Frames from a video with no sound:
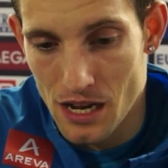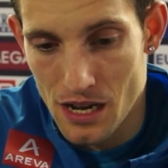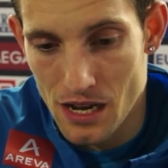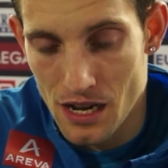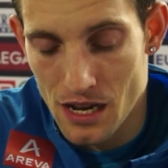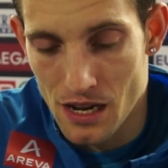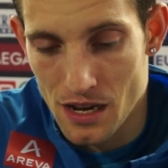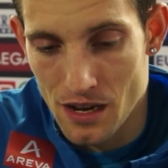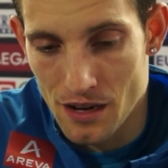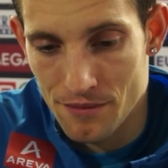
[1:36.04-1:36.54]

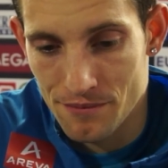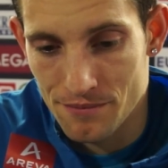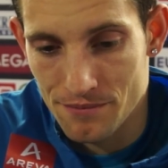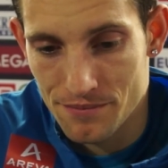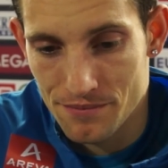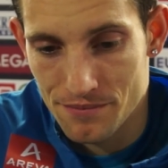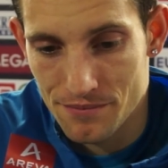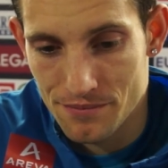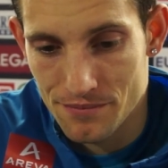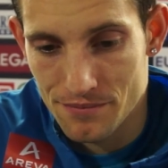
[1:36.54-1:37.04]
how
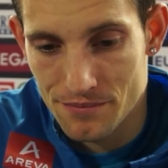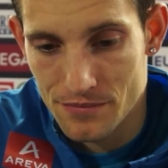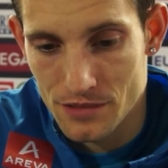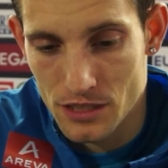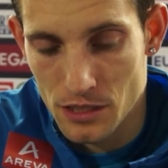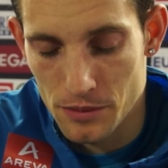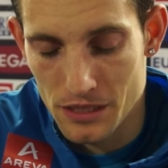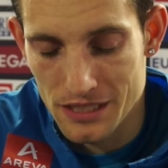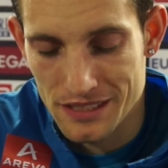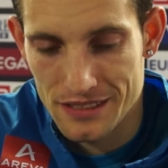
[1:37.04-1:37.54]

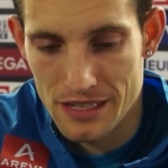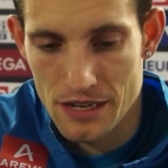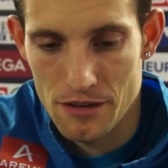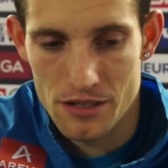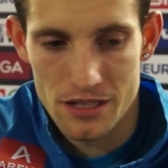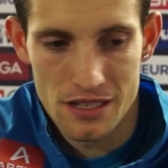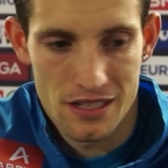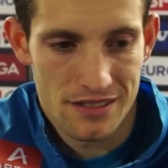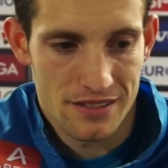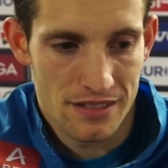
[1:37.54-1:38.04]

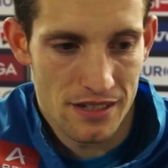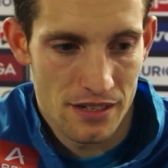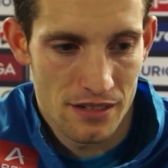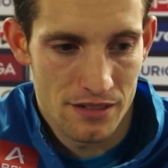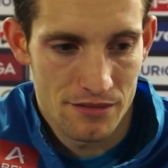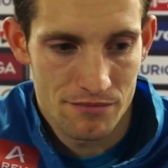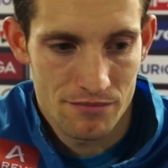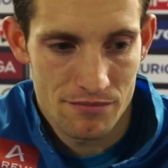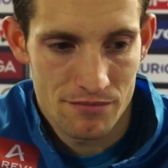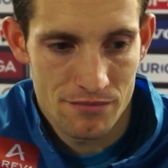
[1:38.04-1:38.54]
can I say?
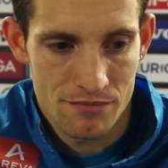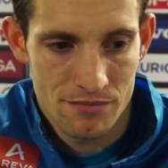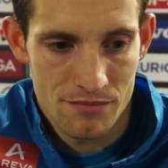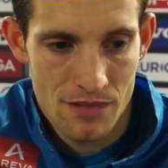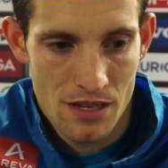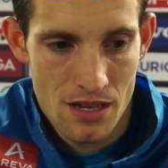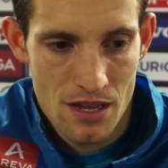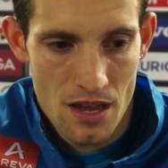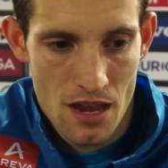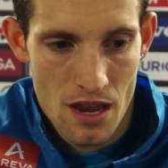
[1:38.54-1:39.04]

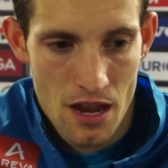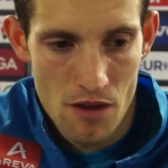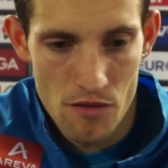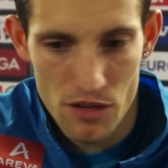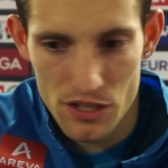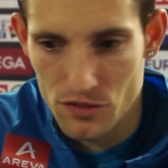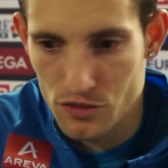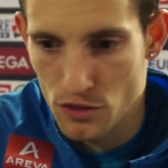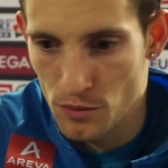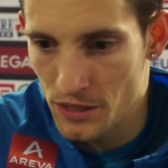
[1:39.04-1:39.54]
It
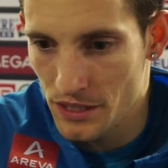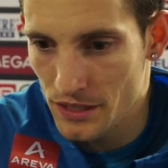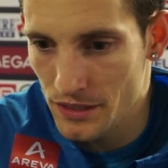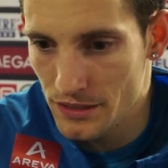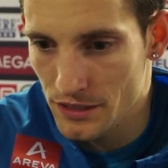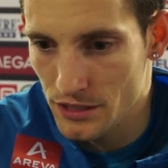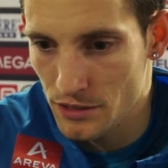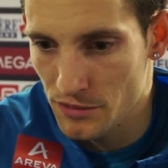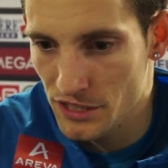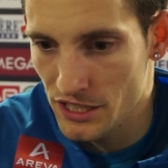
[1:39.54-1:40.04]
was for me
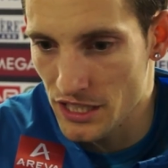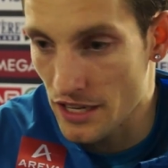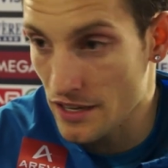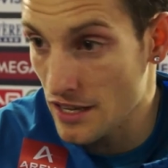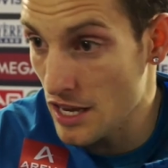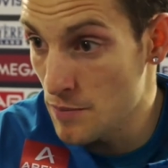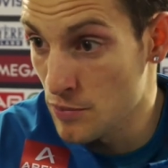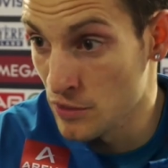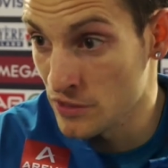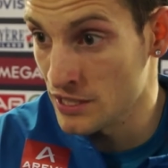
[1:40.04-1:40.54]
something
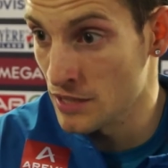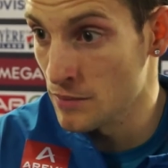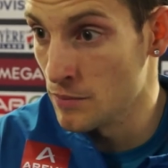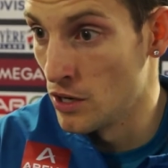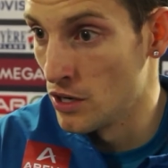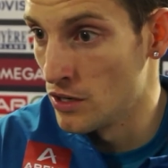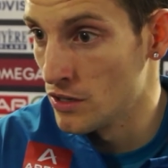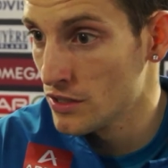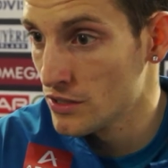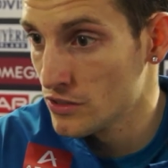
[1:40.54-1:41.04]
like
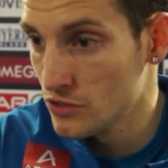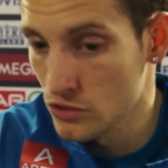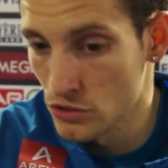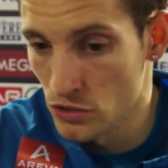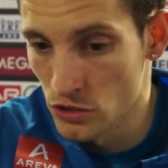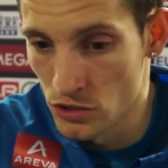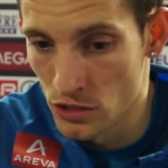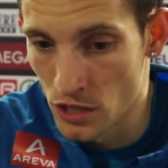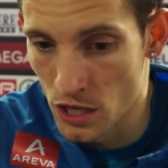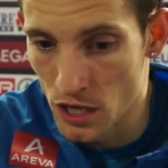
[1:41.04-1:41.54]
impossible
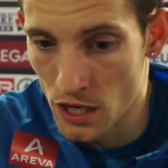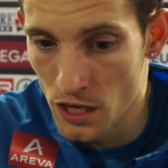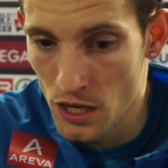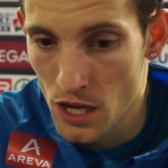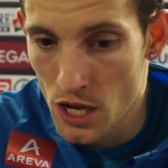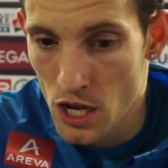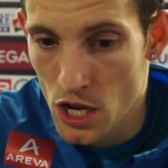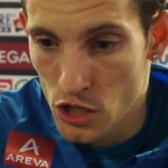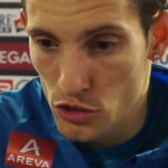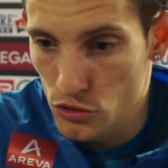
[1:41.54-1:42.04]

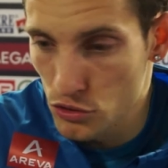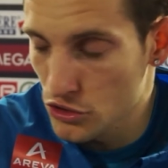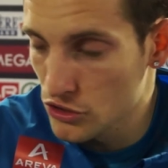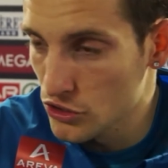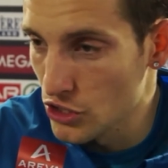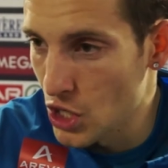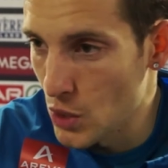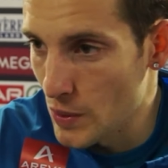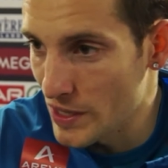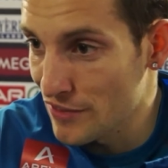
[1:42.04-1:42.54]
to
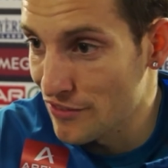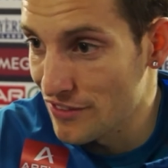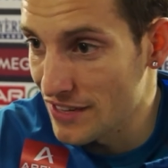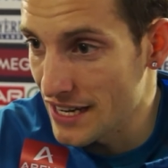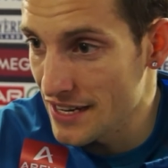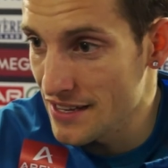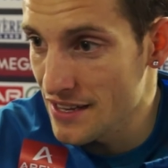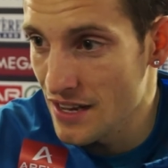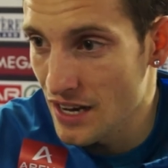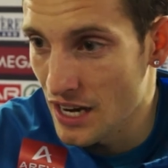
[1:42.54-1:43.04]
saw a red
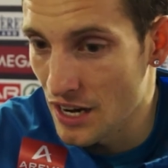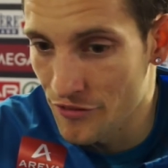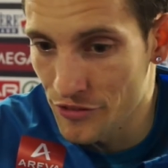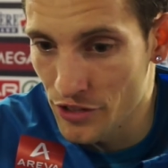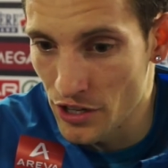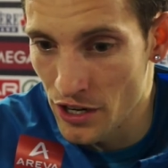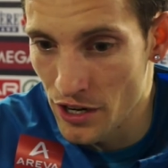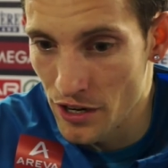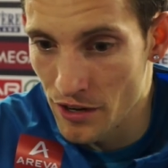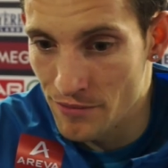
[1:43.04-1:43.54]
flag
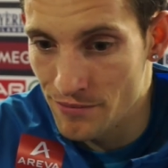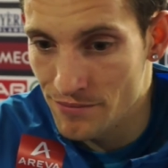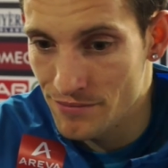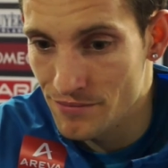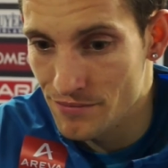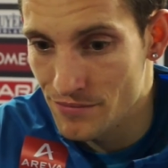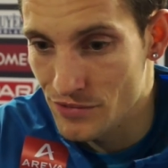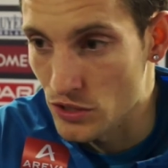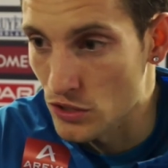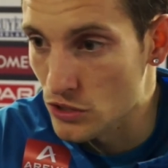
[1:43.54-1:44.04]
after
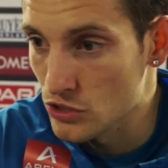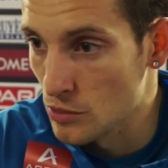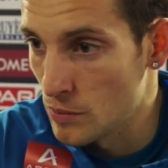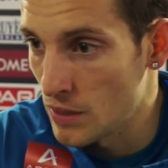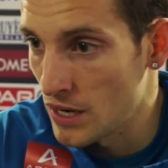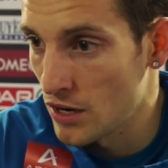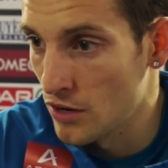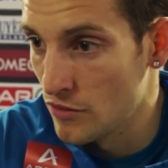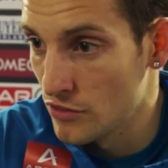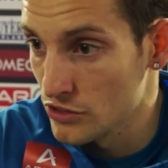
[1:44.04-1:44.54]
saw the
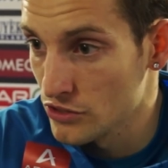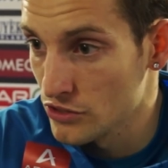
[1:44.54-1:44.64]
bar